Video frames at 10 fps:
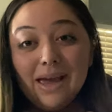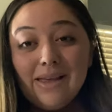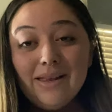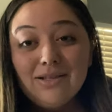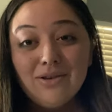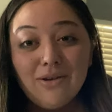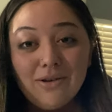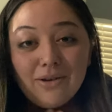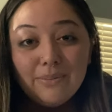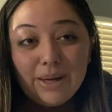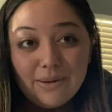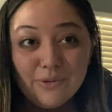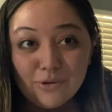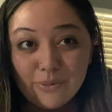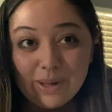And then I saw My
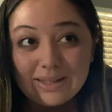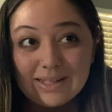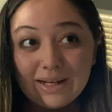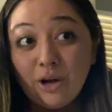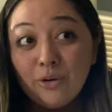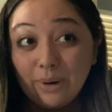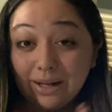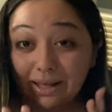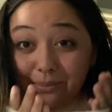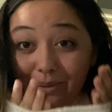Chemical Romance and I cried like a